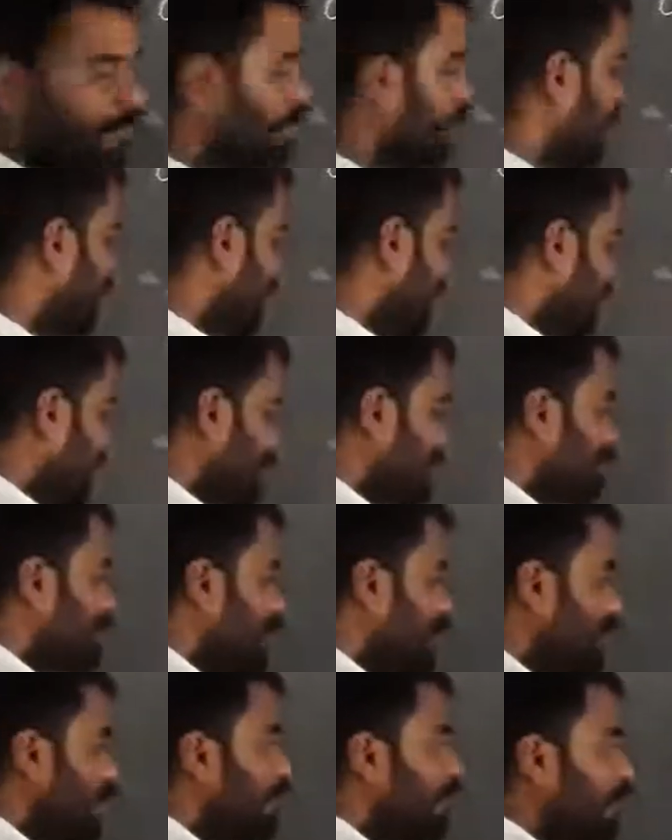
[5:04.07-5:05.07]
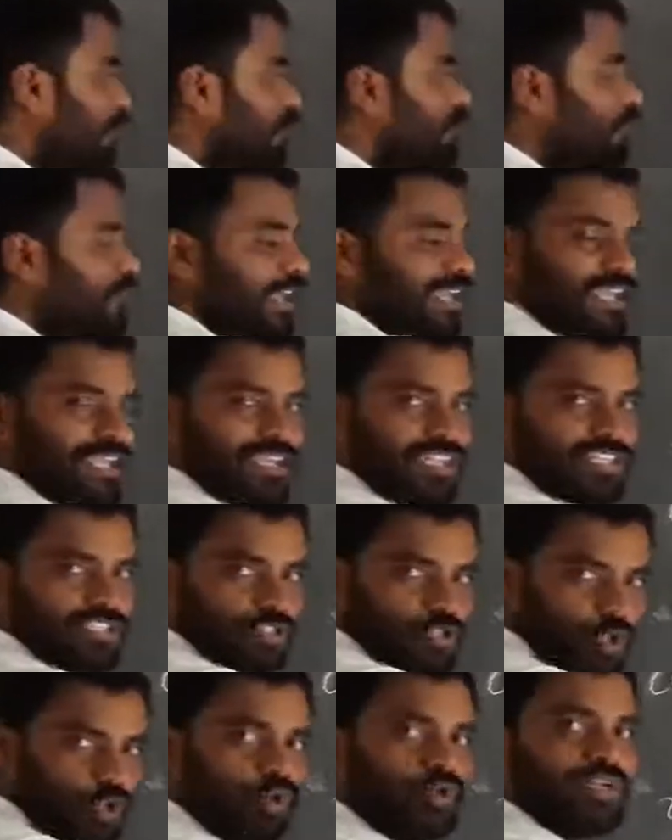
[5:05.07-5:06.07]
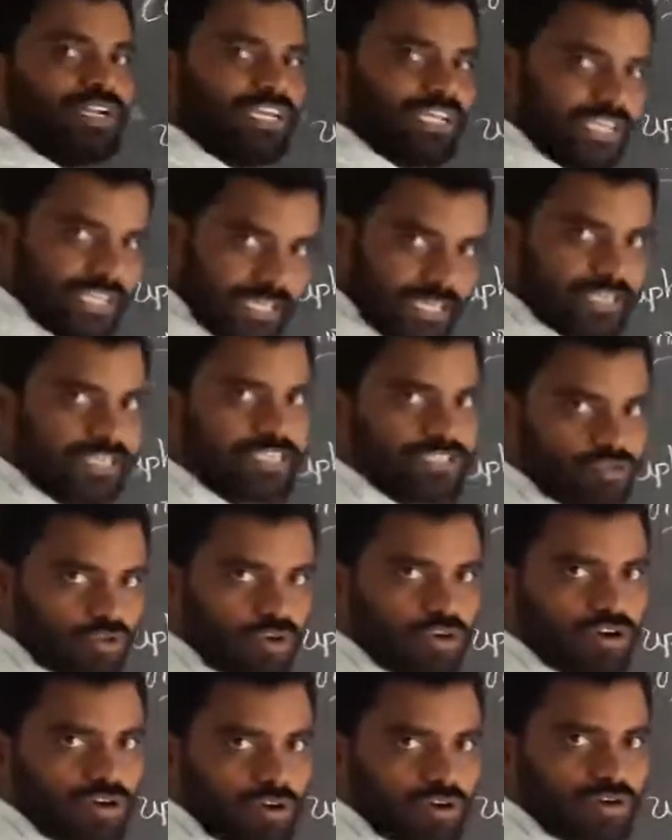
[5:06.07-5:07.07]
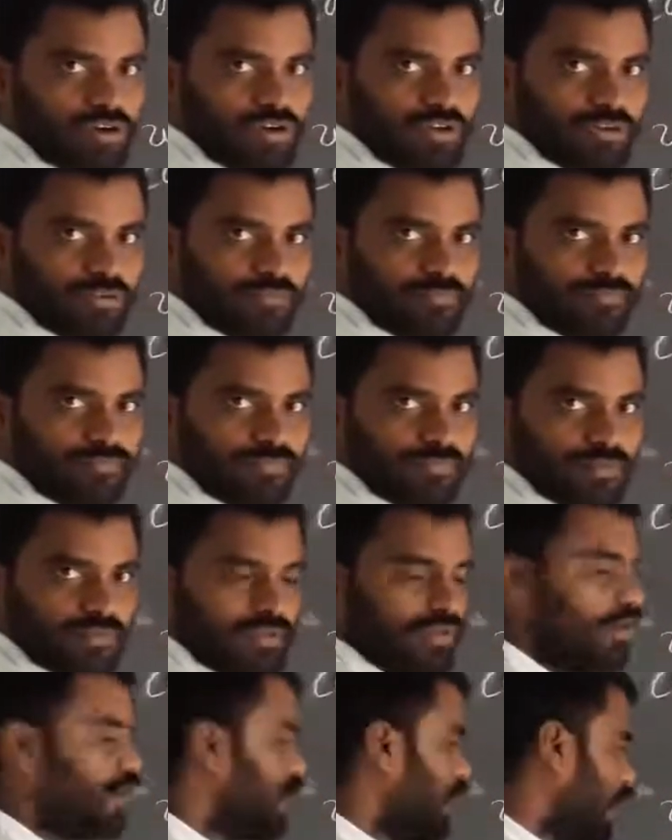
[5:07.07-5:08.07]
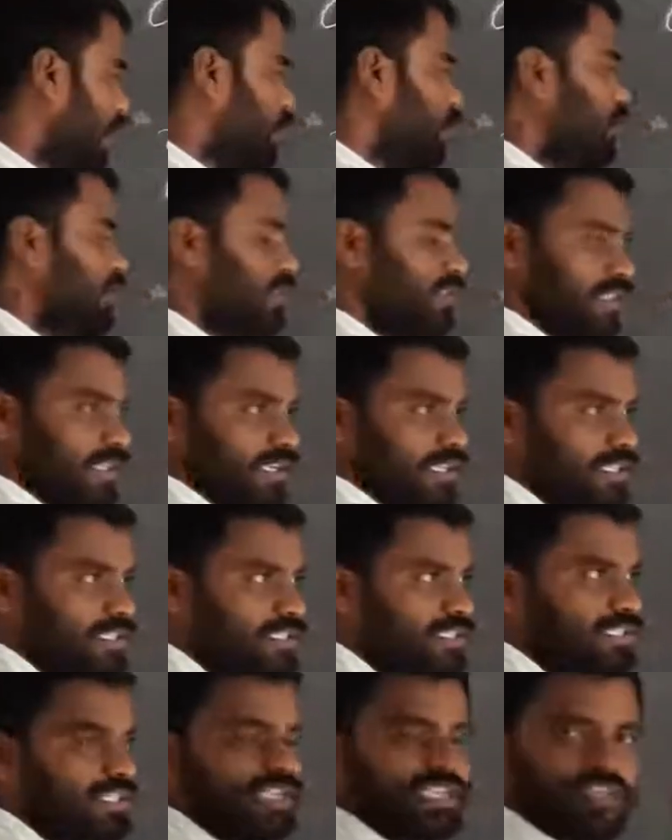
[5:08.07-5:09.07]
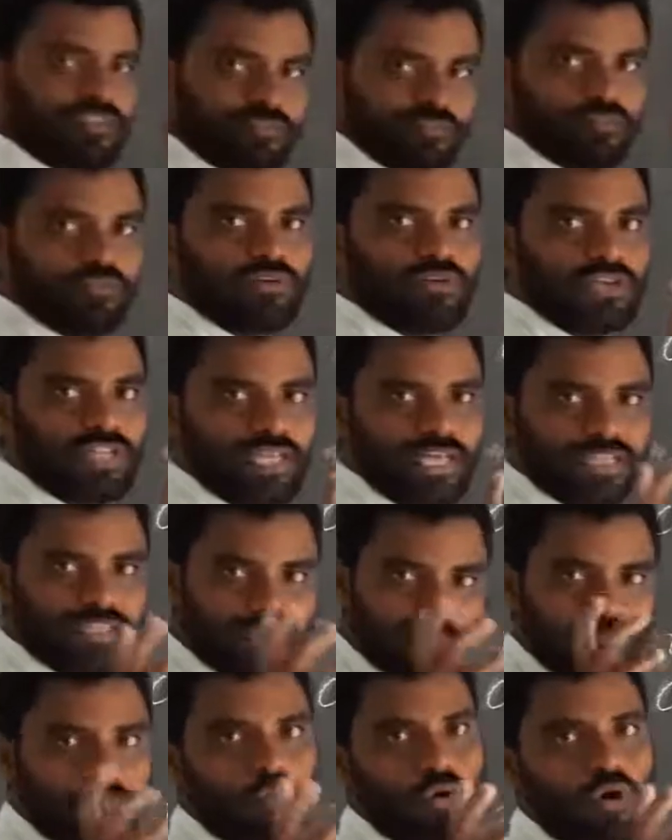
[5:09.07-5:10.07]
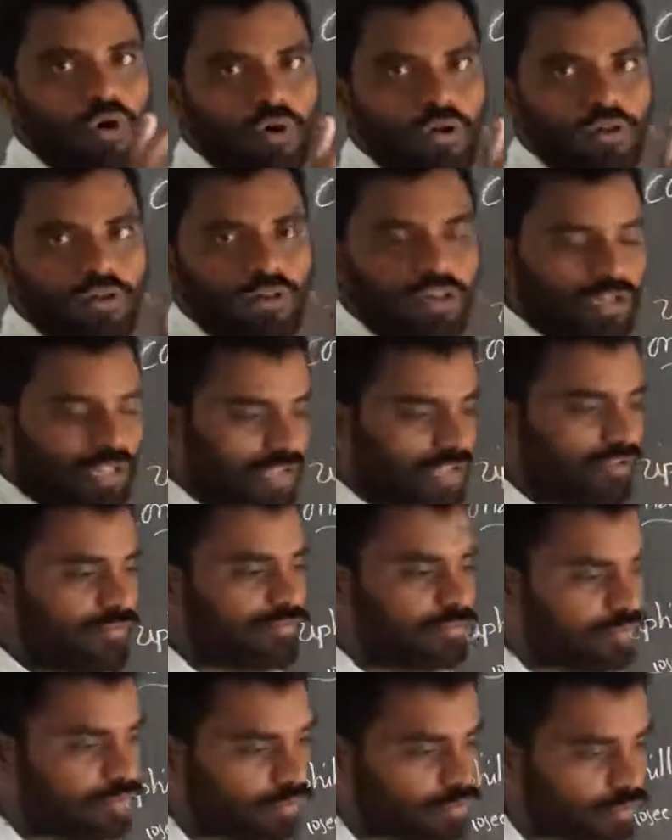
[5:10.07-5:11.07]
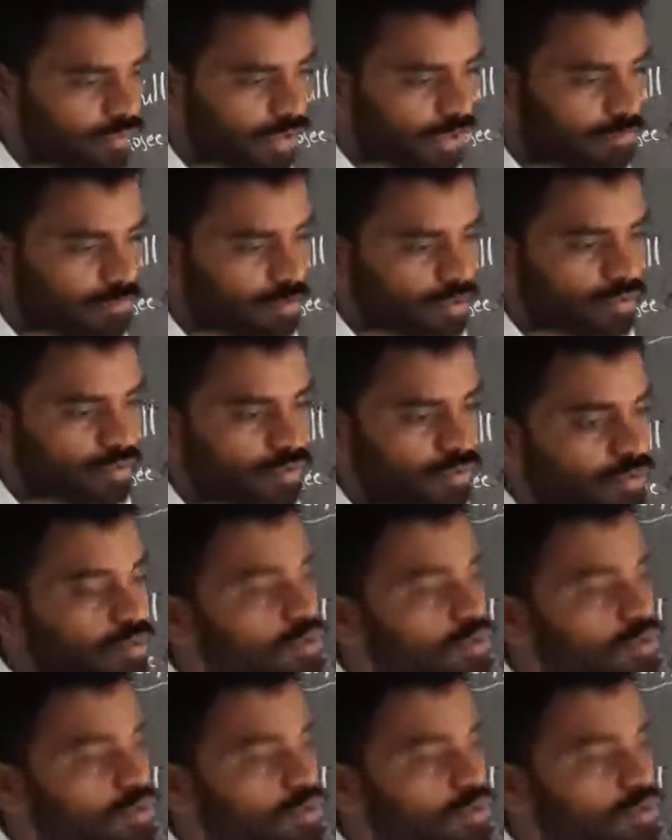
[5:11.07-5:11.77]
the speed of vehicle is slowly decreased or not. Not only this, if you take the ball, if you are able to